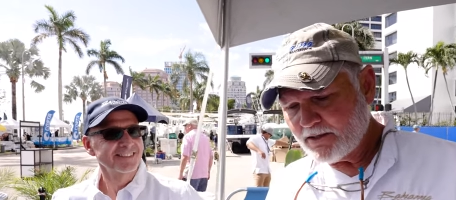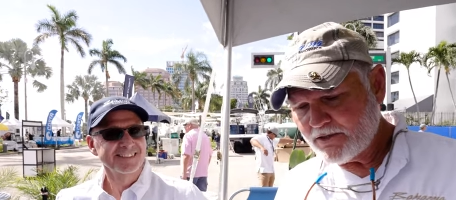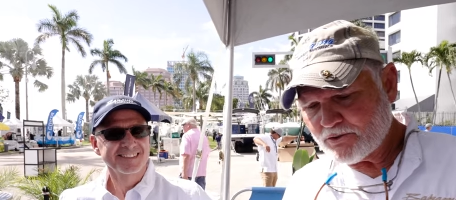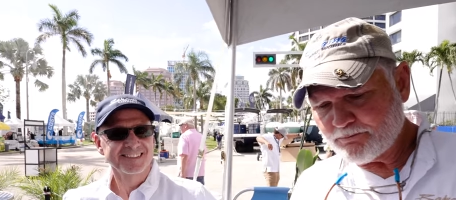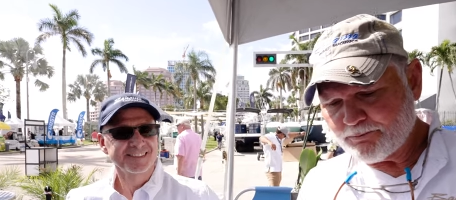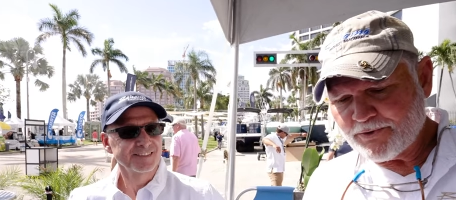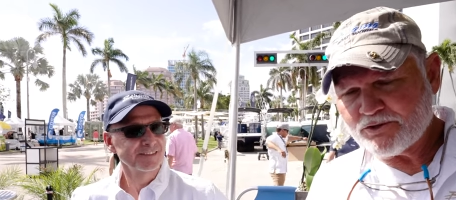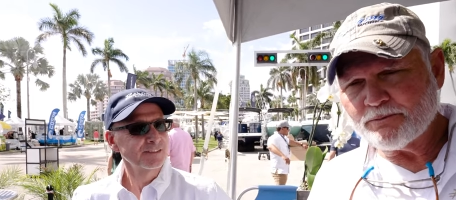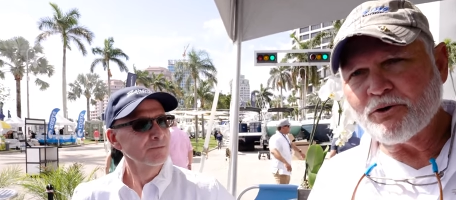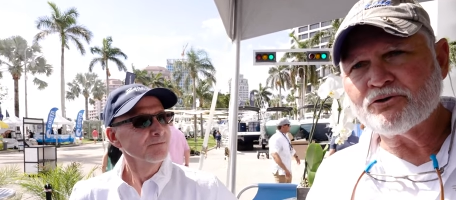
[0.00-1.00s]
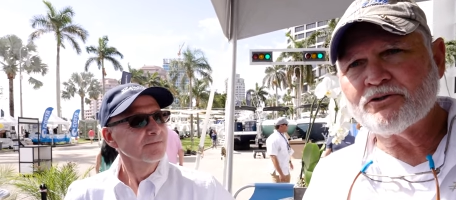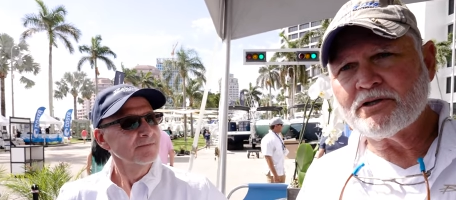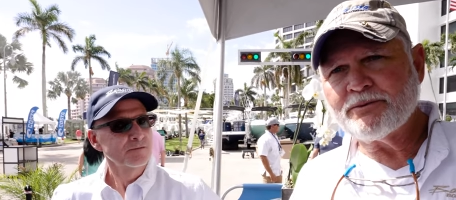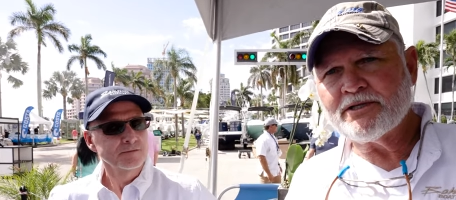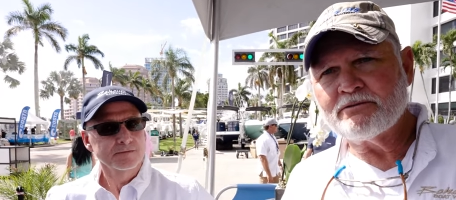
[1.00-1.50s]
Speaker 1: These are, these are boats that
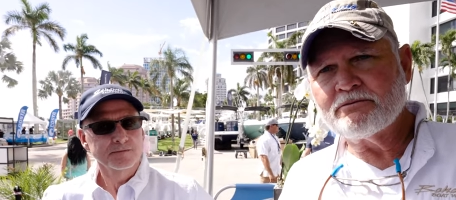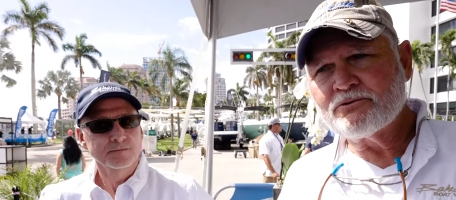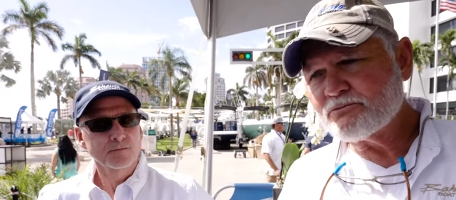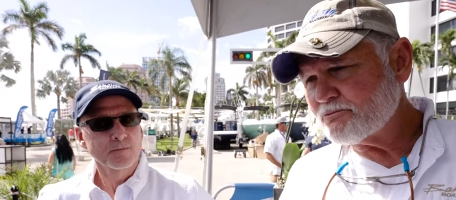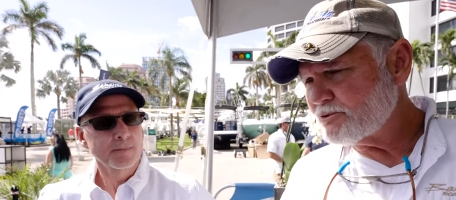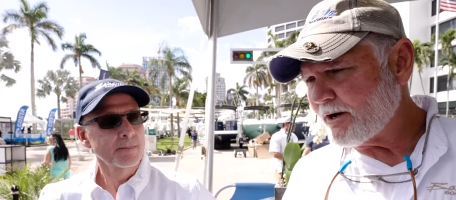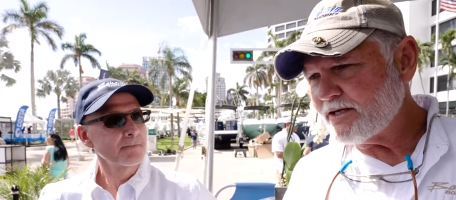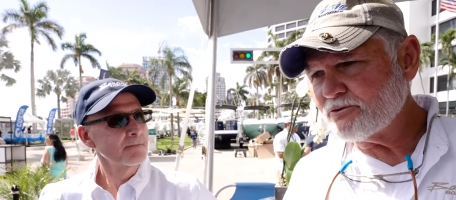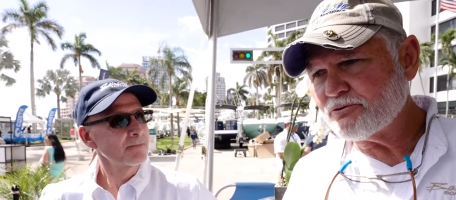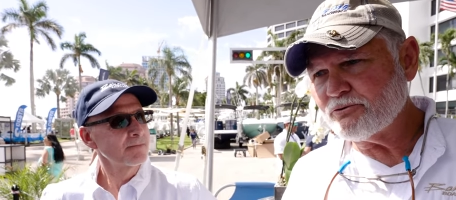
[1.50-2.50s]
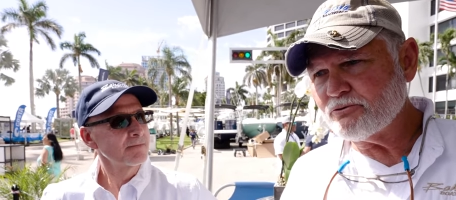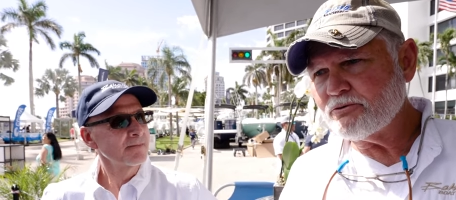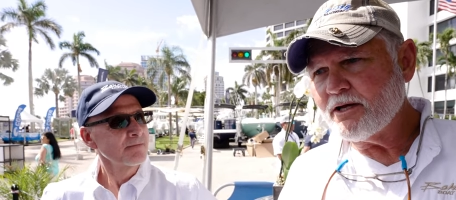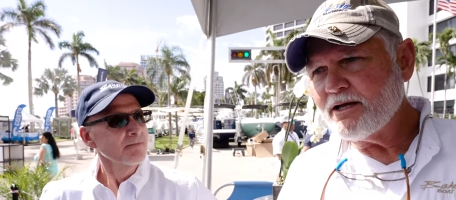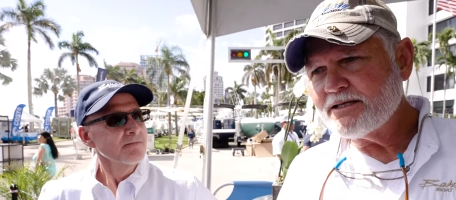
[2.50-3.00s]
have been tried and
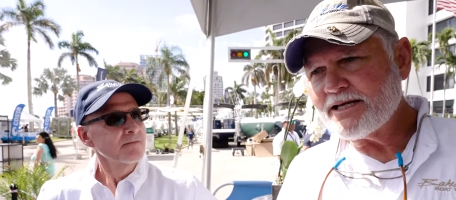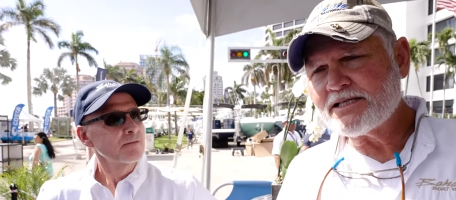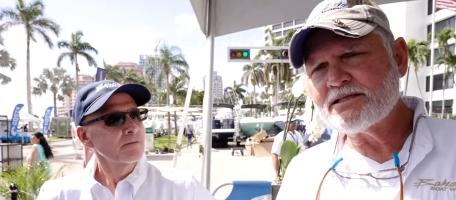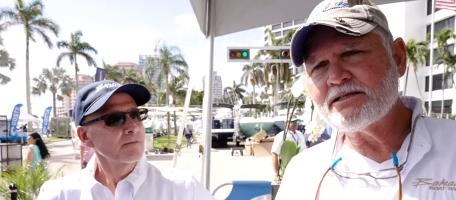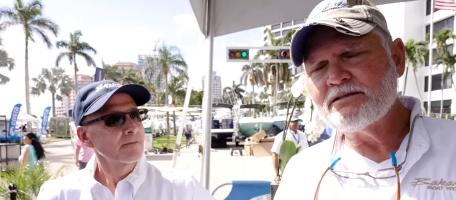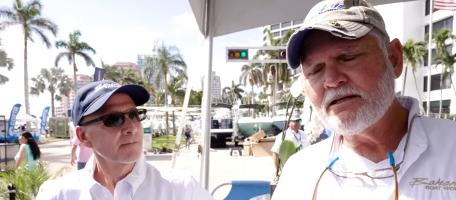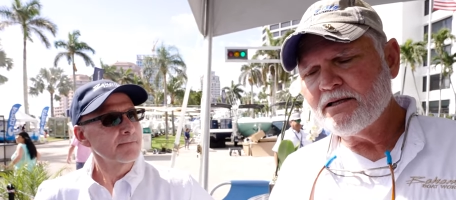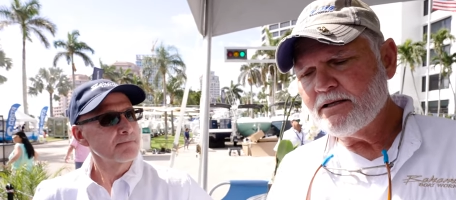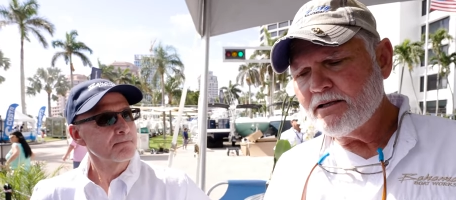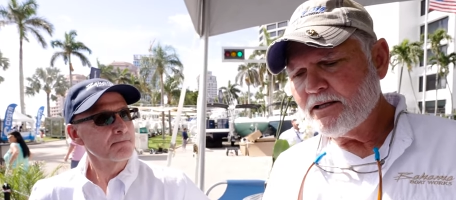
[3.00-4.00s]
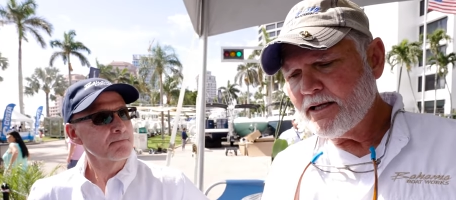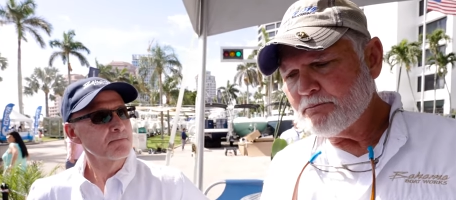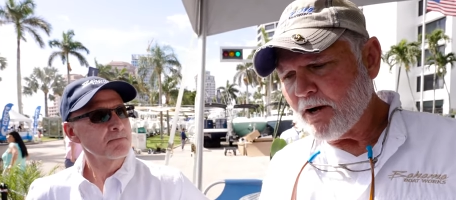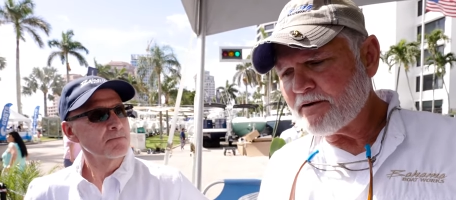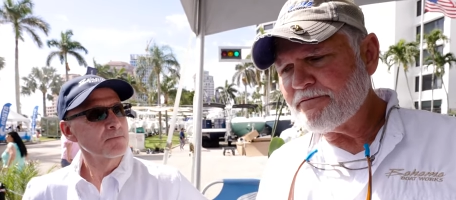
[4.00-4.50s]
true, tested
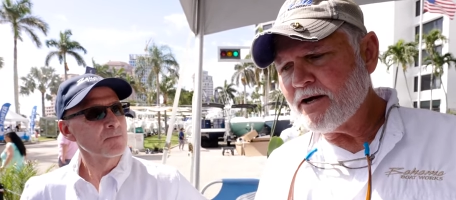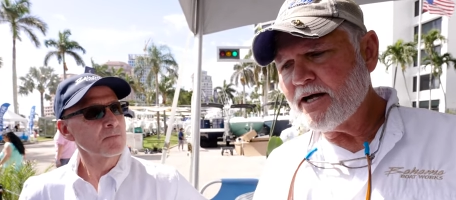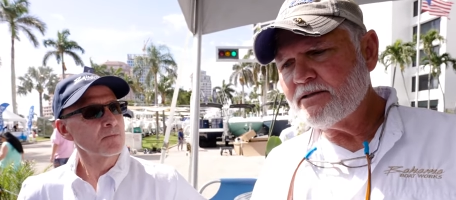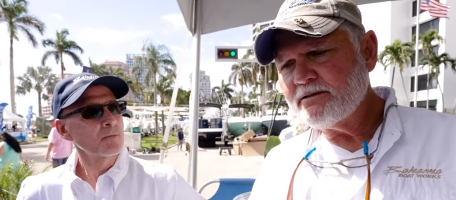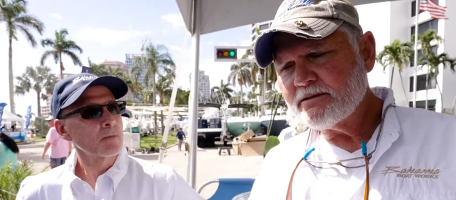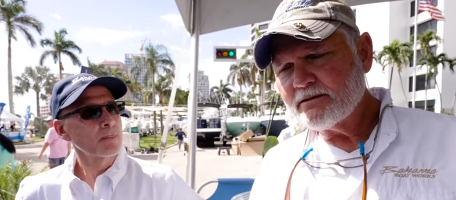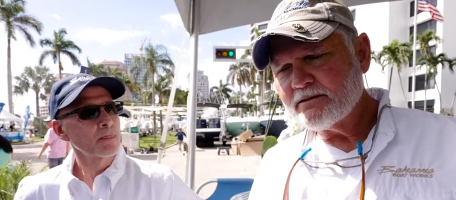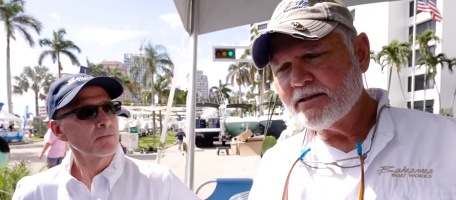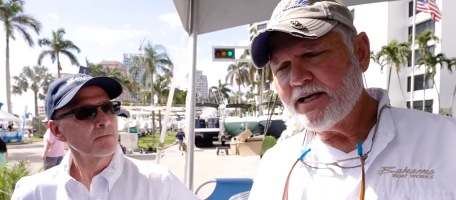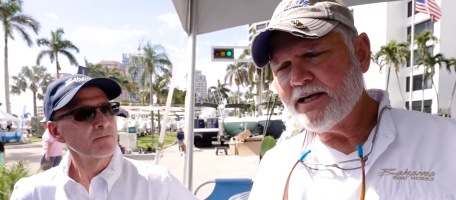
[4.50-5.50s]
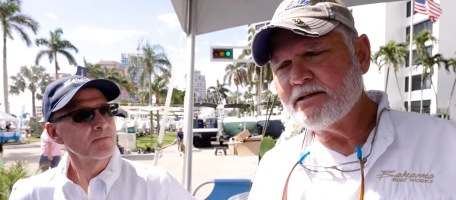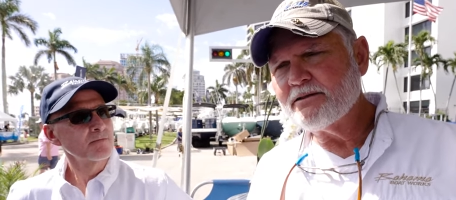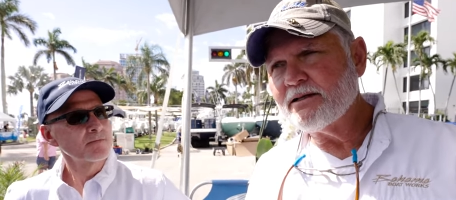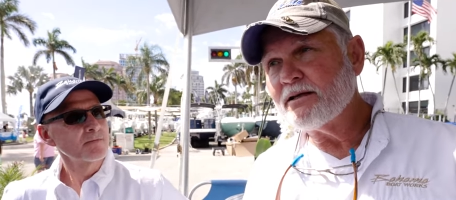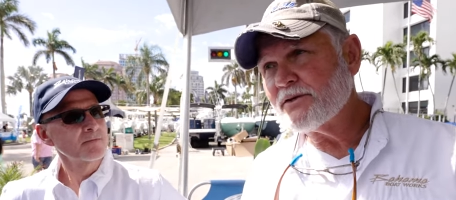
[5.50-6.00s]
modified, and
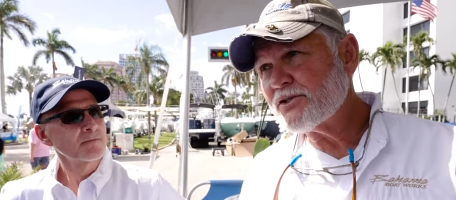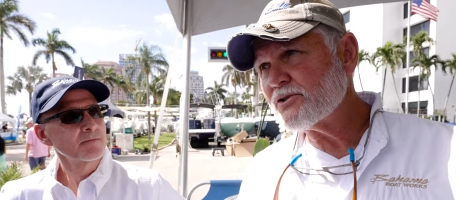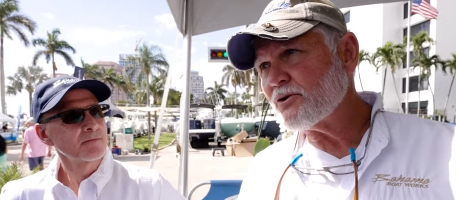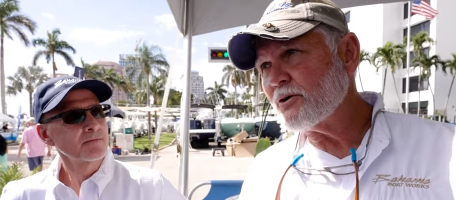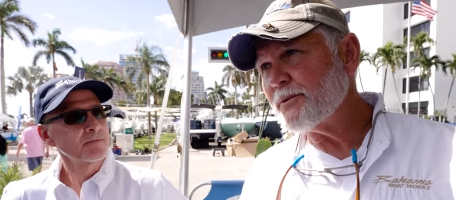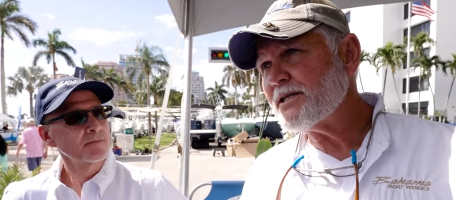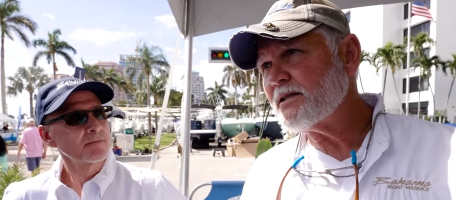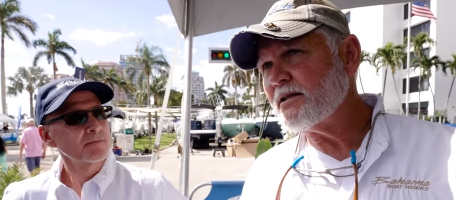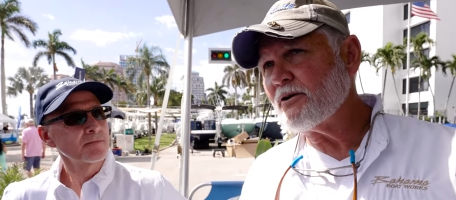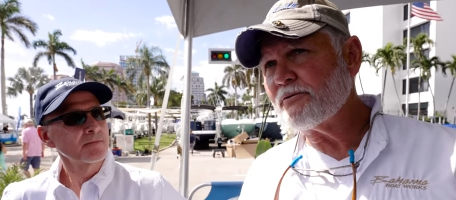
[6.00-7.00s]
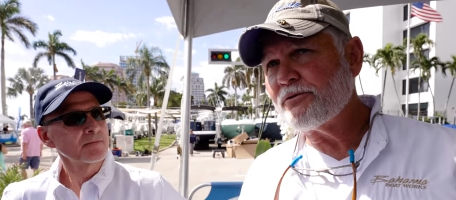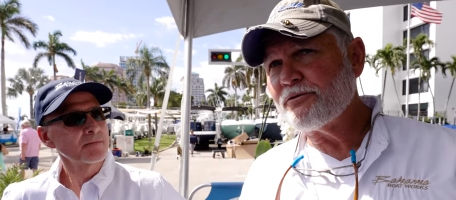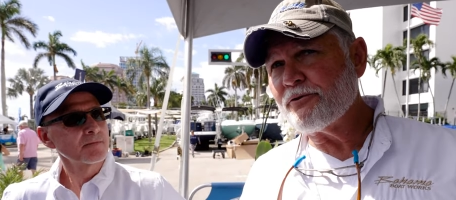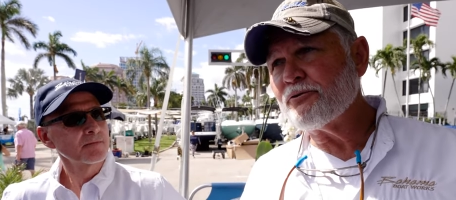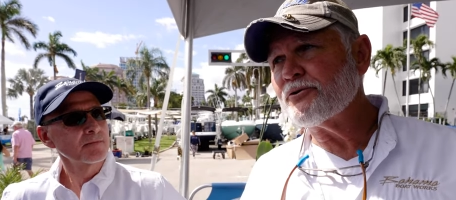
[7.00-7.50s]
uh, this is our basically our
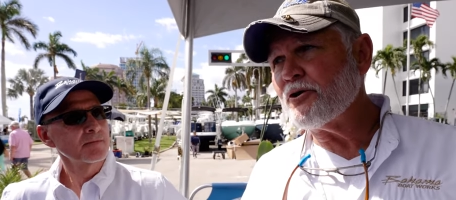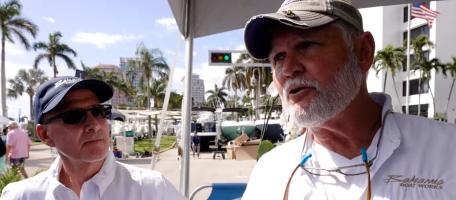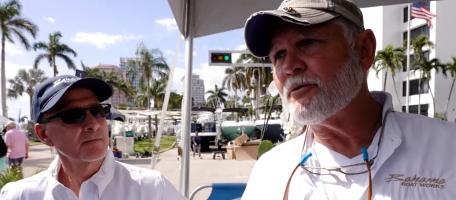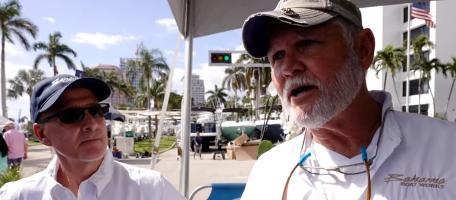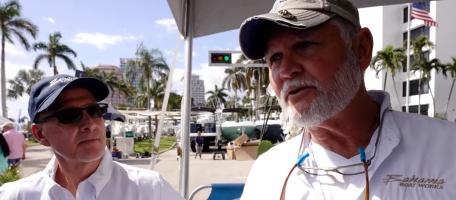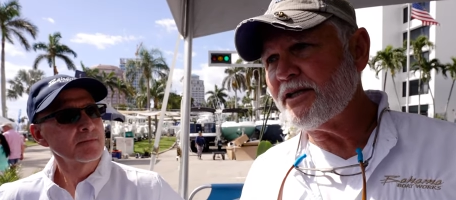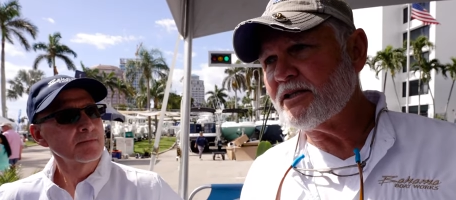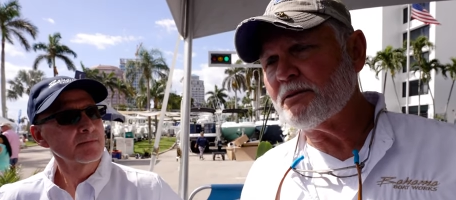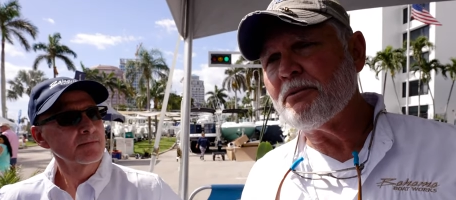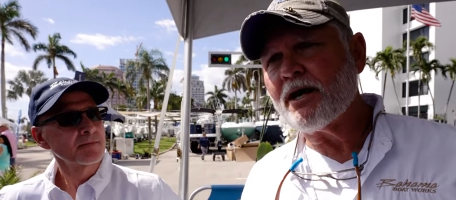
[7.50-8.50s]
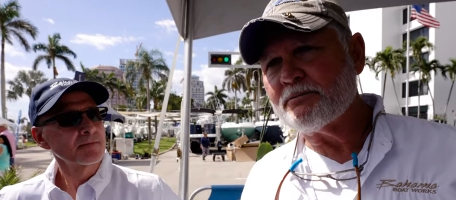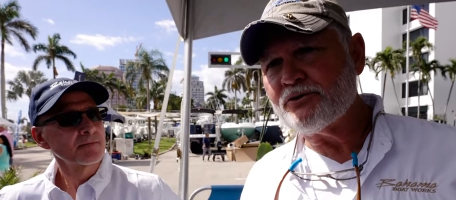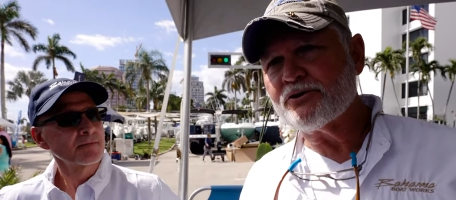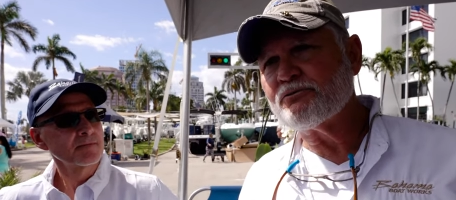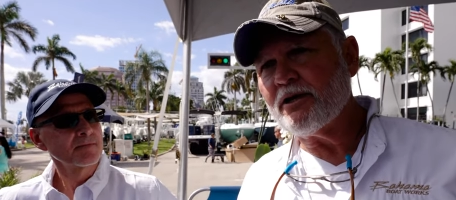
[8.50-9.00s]
third go round to get the bottom
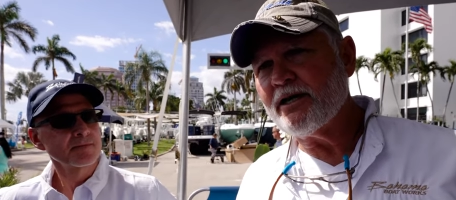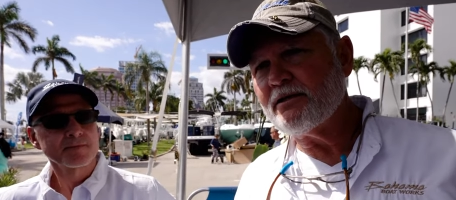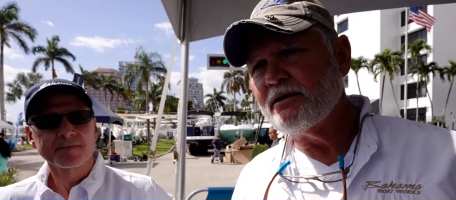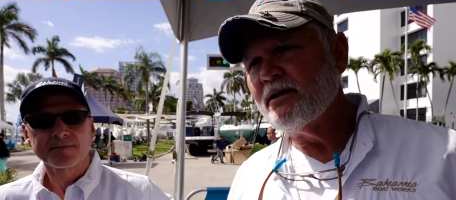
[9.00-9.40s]
just right.